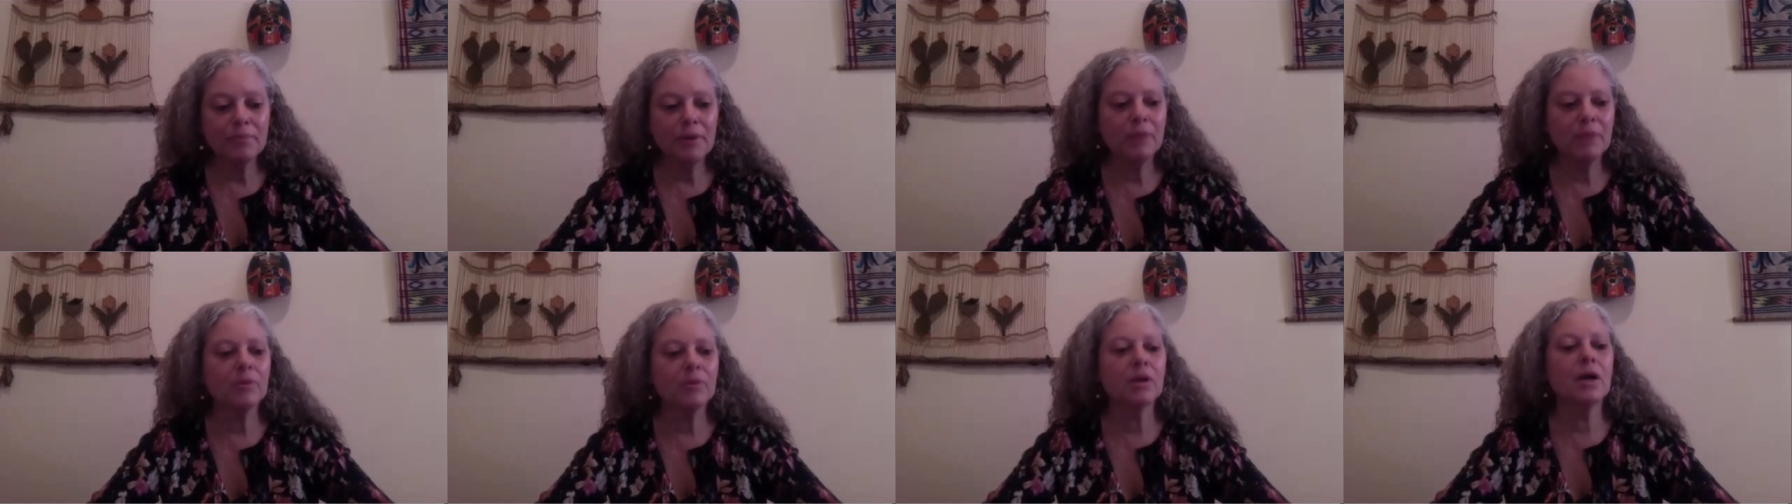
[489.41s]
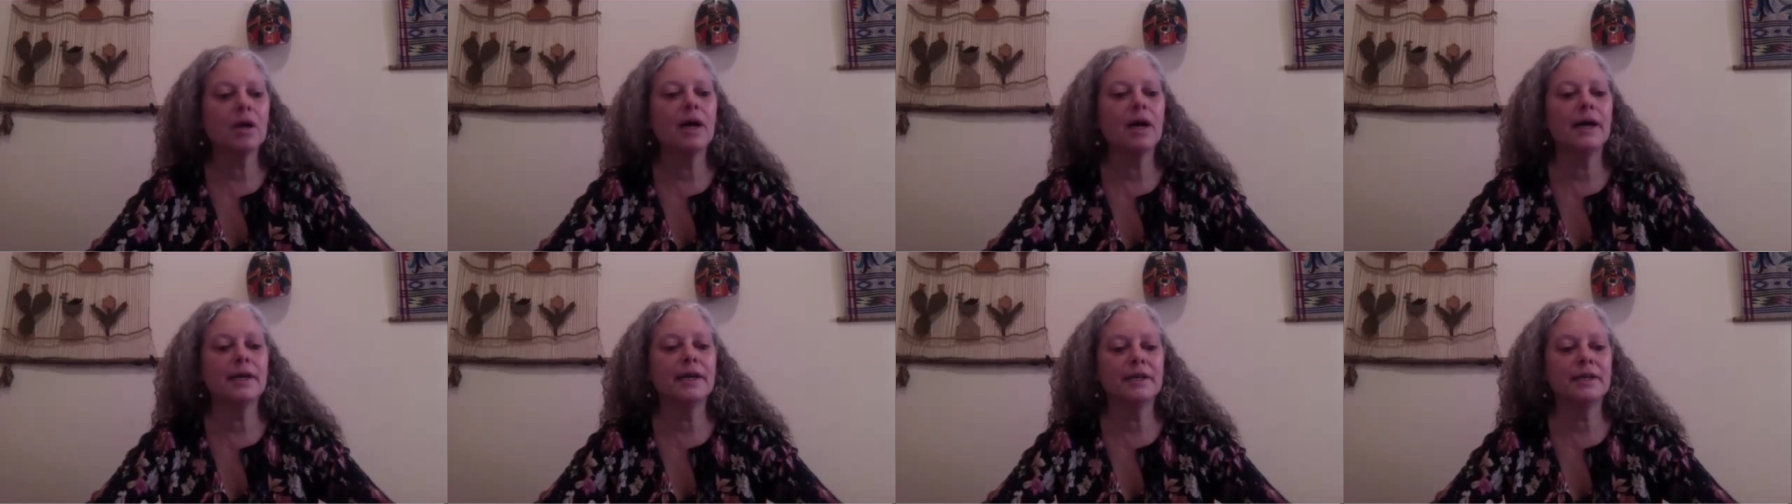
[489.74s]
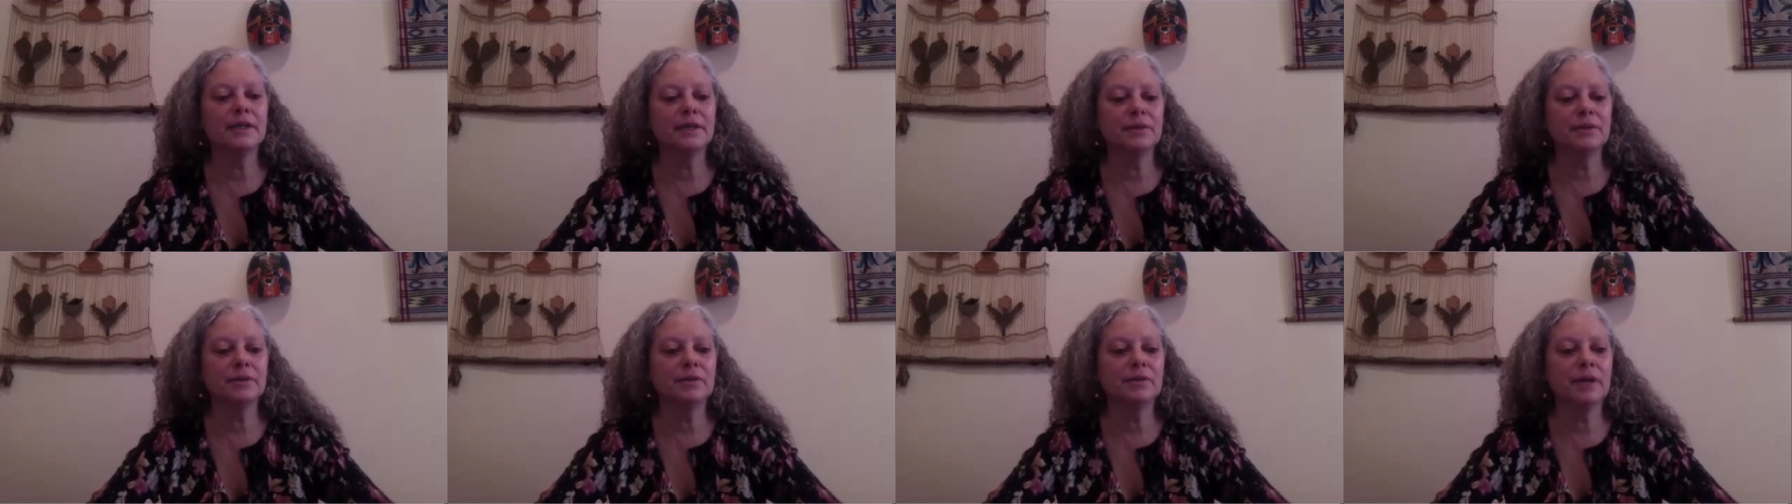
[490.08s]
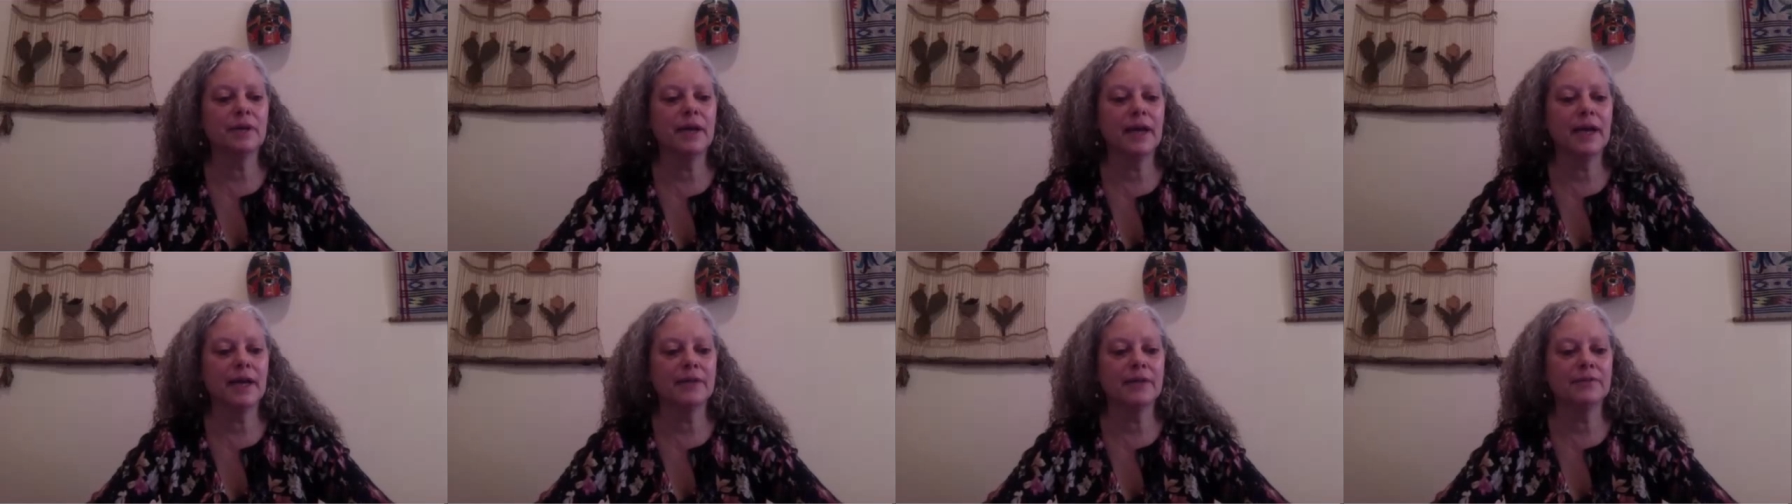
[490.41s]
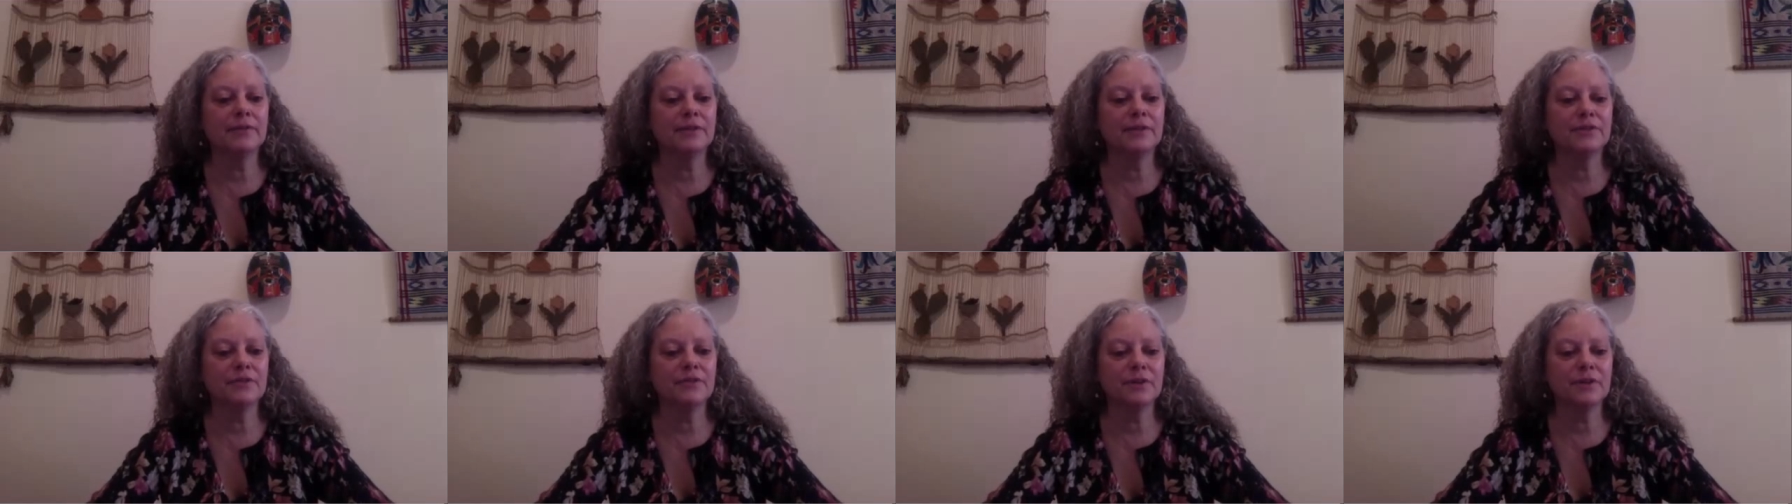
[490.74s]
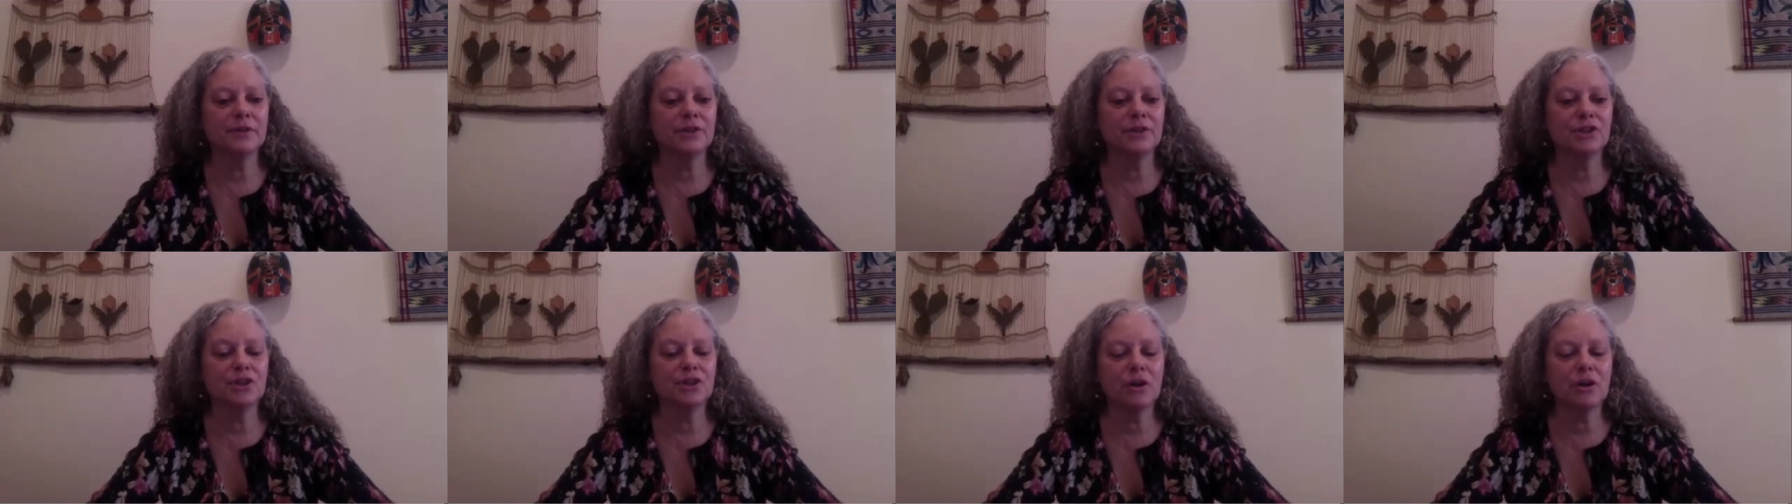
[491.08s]
public eye he had this
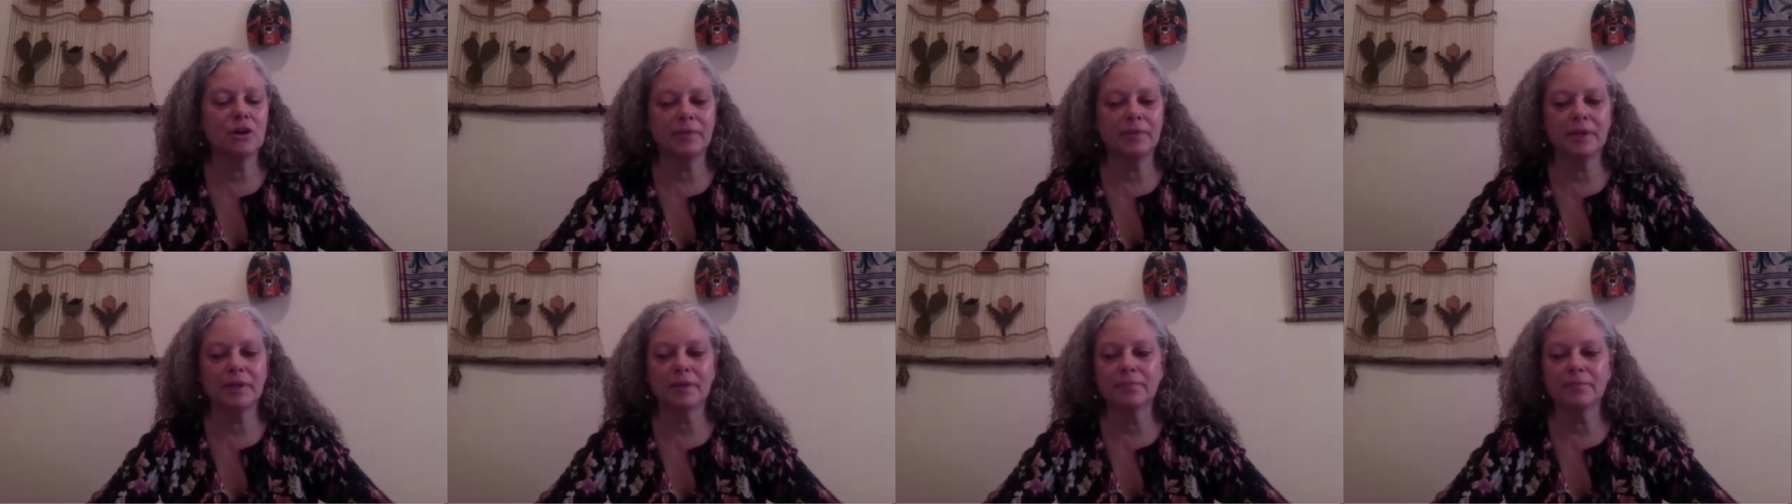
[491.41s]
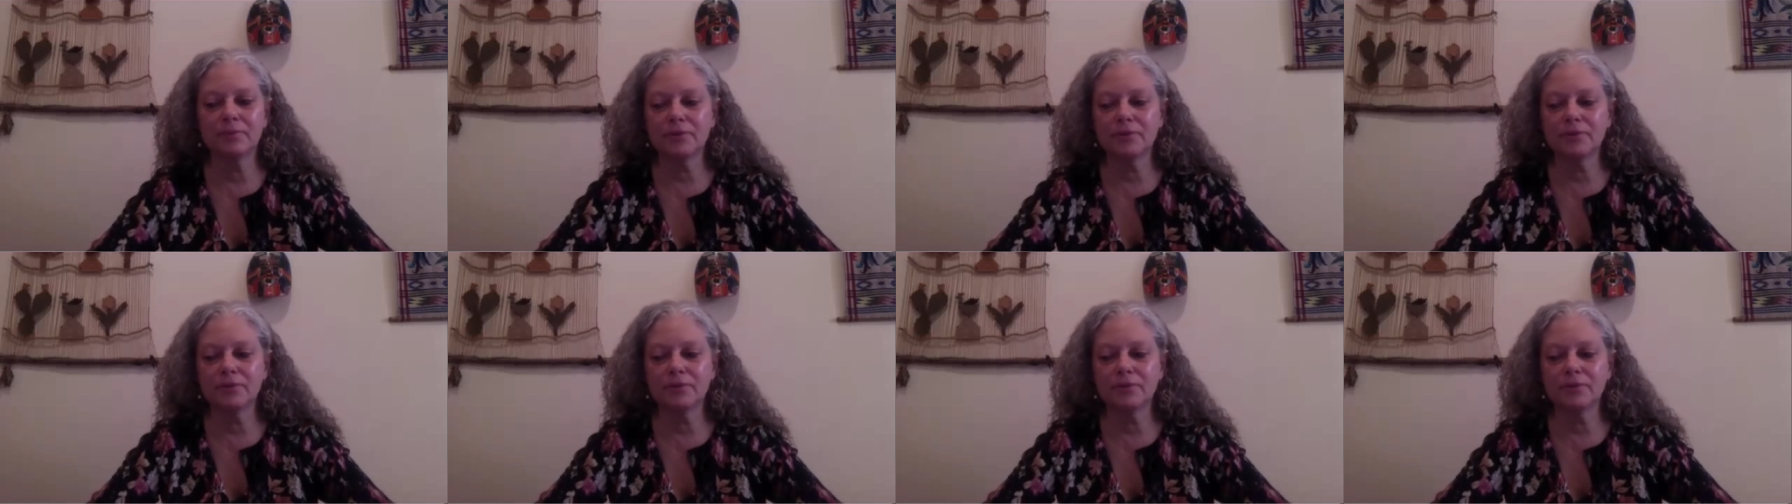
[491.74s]
very charming